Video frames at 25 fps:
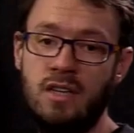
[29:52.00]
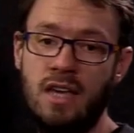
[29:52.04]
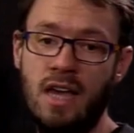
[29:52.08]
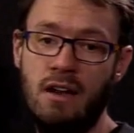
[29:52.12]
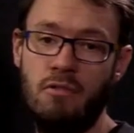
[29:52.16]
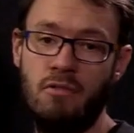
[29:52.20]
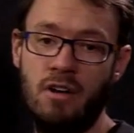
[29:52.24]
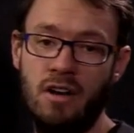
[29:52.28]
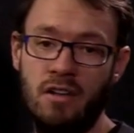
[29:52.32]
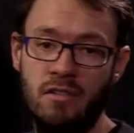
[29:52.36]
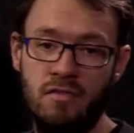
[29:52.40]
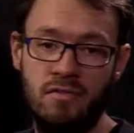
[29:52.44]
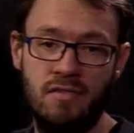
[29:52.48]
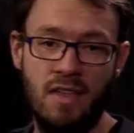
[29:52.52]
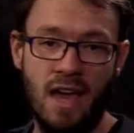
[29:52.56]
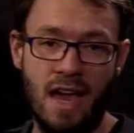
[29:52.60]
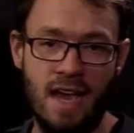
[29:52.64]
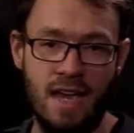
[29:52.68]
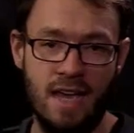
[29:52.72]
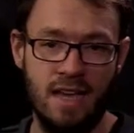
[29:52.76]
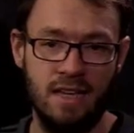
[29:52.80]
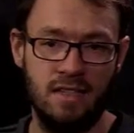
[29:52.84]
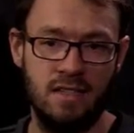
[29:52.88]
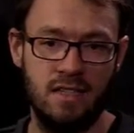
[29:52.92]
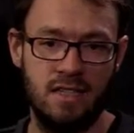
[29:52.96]
get rid of
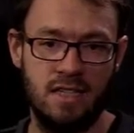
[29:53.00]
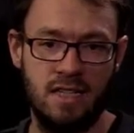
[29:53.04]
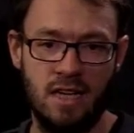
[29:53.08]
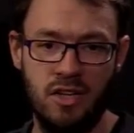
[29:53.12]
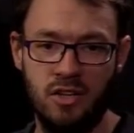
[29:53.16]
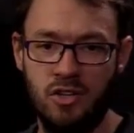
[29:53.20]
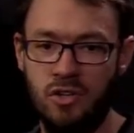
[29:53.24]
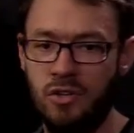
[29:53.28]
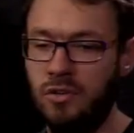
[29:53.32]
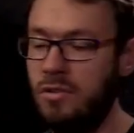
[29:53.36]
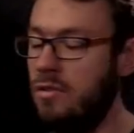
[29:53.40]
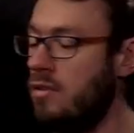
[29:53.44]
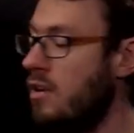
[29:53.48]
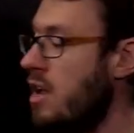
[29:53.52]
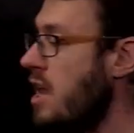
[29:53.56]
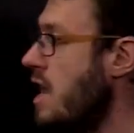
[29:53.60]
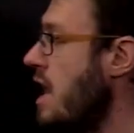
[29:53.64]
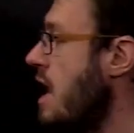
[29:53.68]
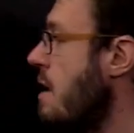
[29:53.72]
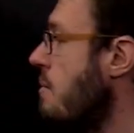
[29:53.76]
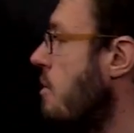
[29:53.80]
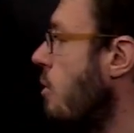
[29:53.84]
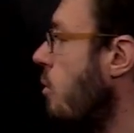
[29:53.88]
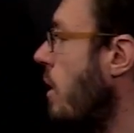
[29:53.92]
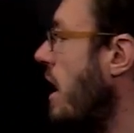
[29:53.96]
that existential.
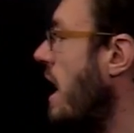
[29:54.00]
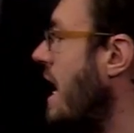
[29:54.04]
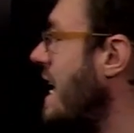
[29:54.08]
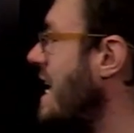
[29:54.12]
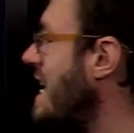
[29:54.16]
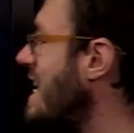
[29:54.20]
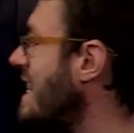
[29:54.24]
But when I